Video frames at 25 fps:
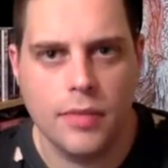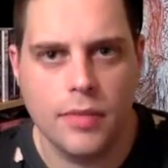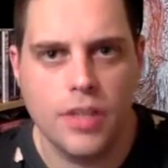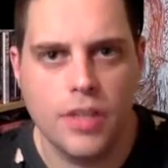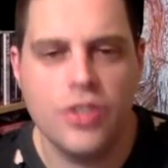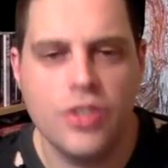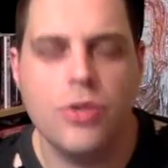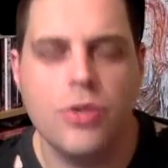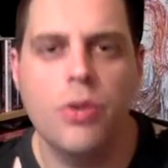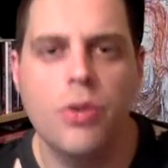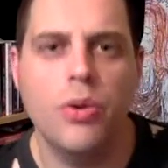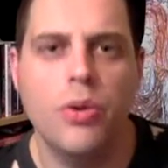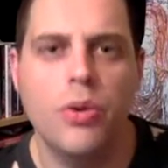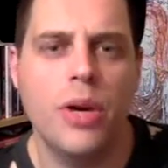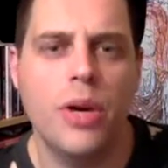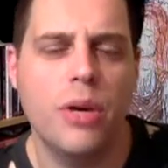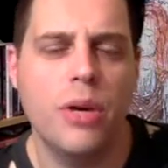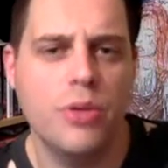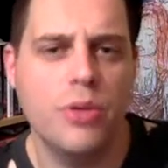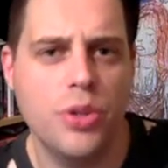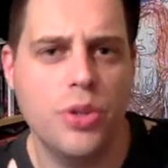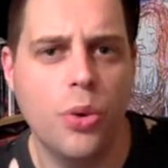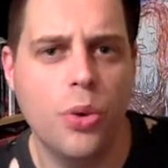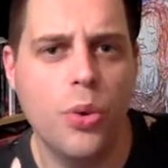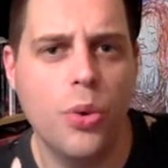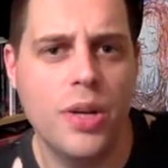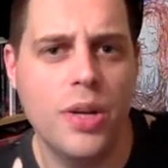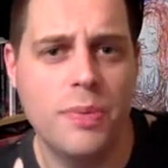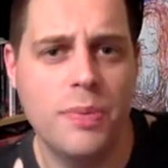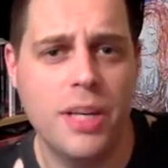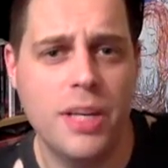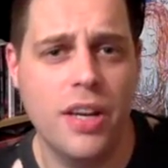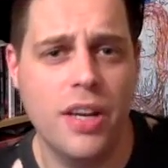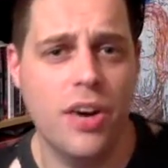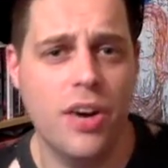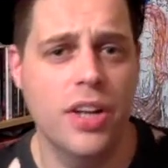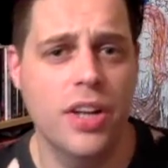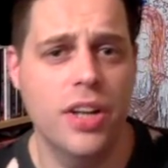Squirrel Girl has always
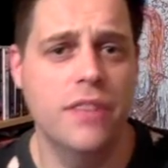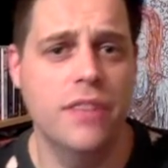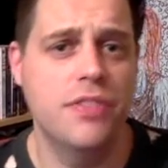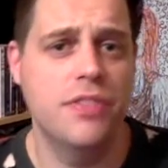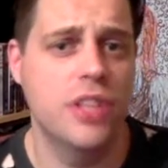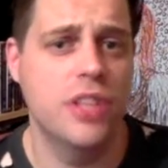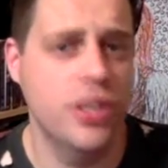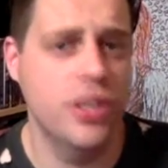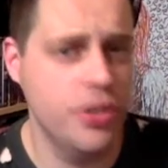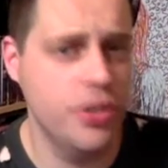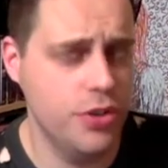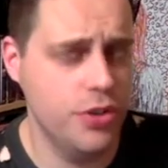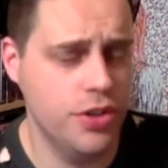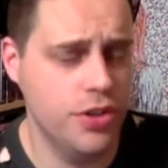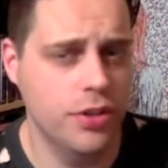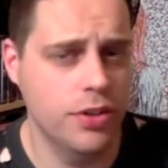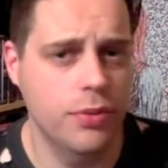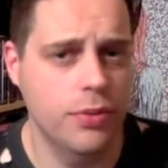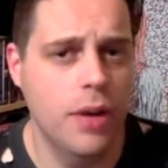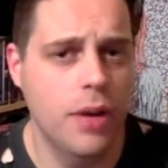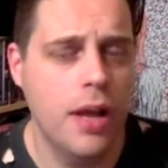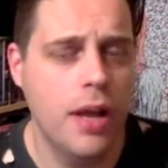been kind of delusional.